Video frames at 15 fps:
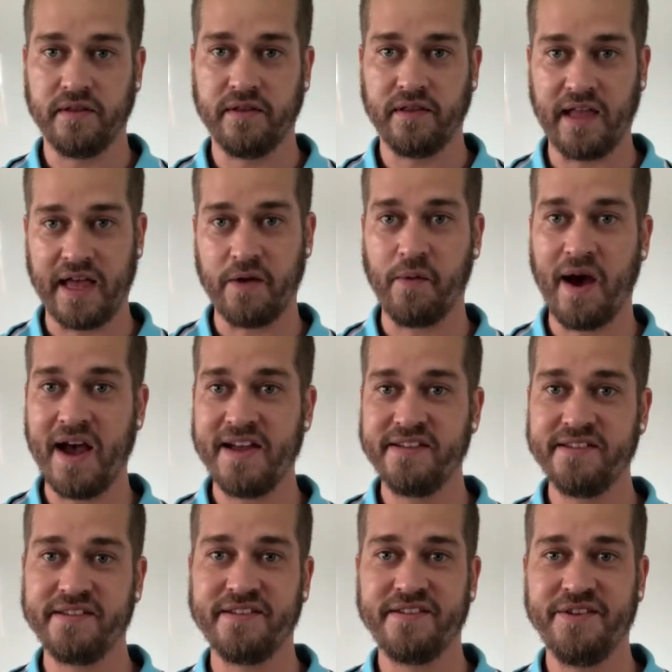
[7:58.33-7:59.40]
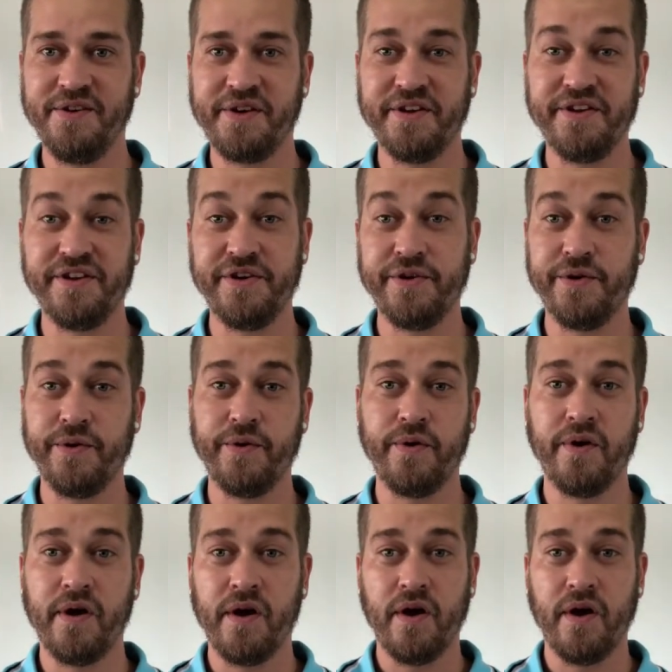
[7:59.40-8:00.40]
Likewise, you can do